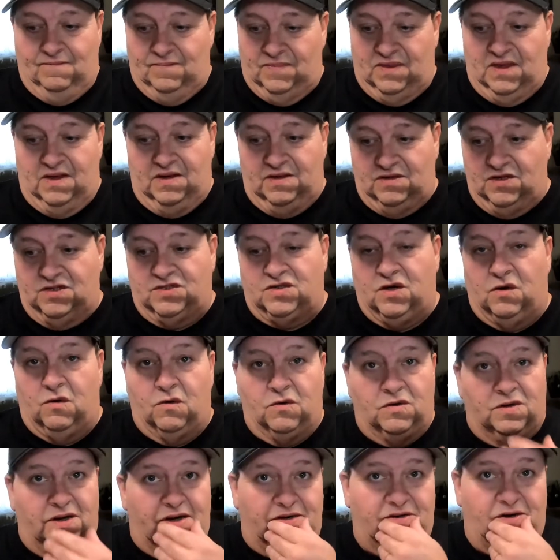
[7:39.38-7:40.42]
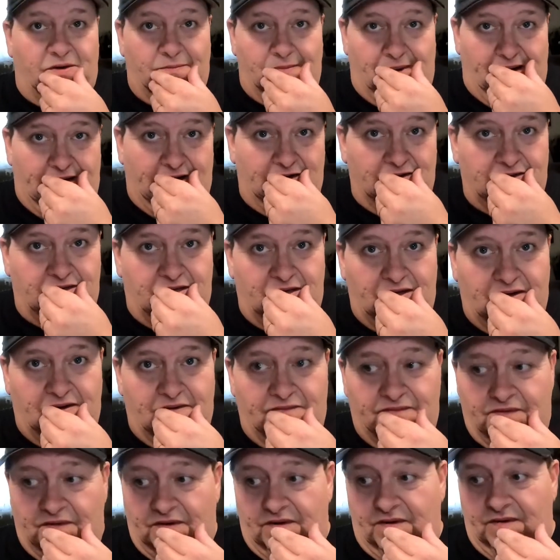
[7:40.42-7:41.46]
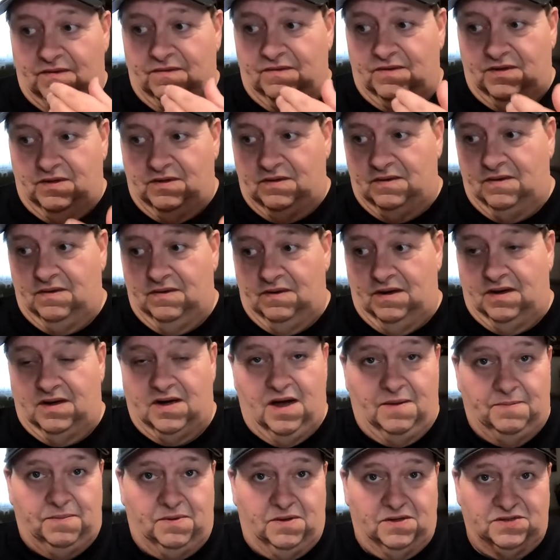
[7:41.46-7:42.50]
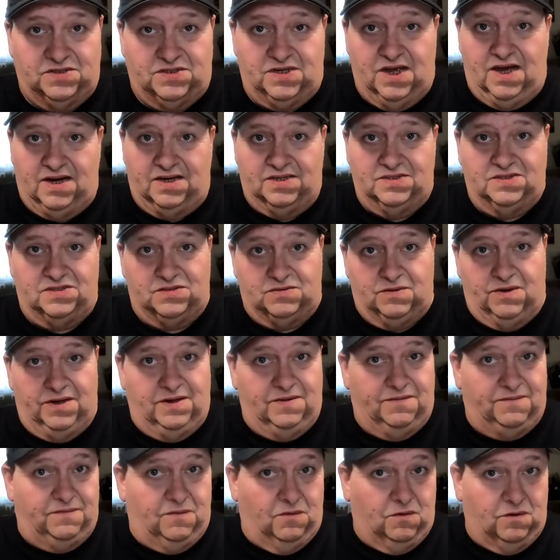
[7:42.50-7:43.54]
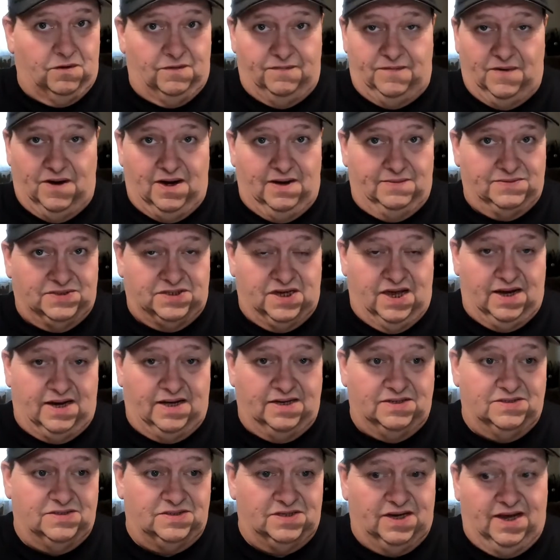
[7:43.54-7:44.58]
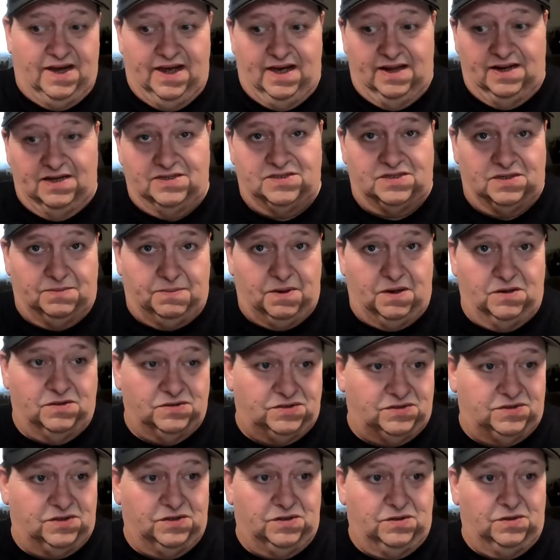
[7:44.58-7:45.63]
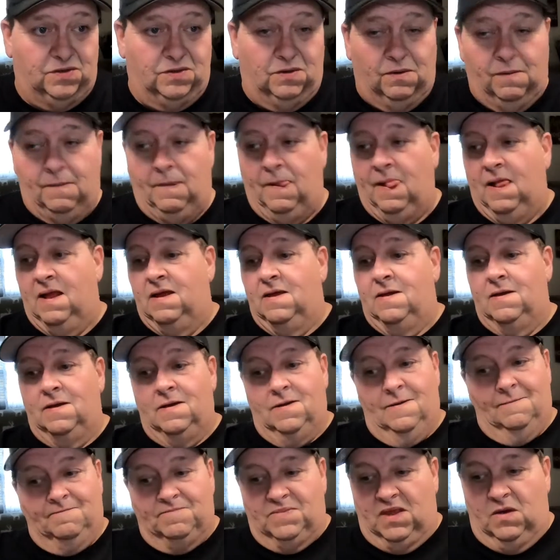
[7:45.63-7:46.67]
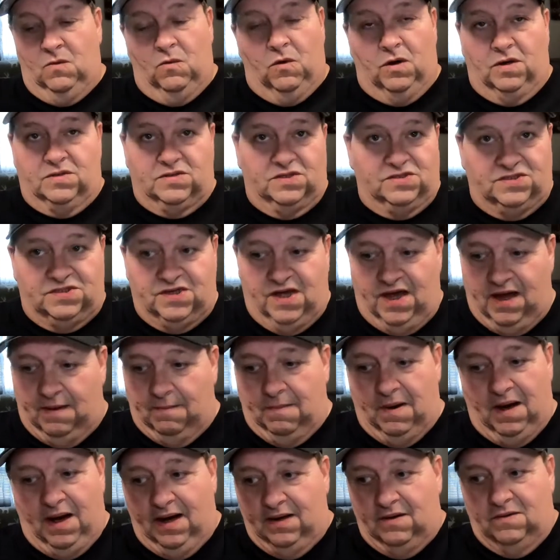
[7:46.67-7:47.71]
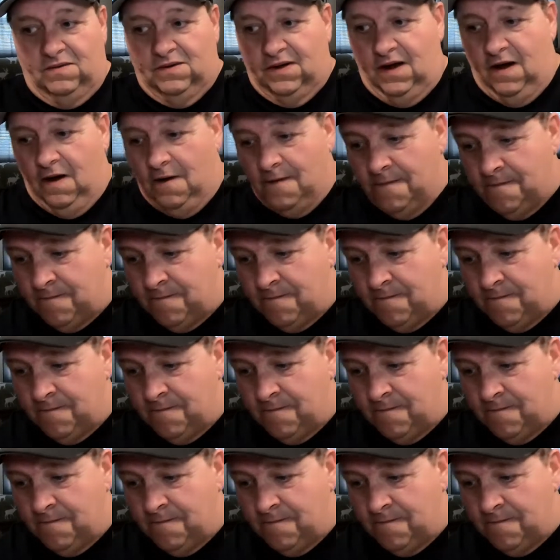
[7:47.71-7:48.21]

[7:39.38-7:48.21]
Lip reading: You just hold it in your mouth for a couple of seconds, 3 to 4 or 5 seconds, and it's supposed to work the same. I don't know.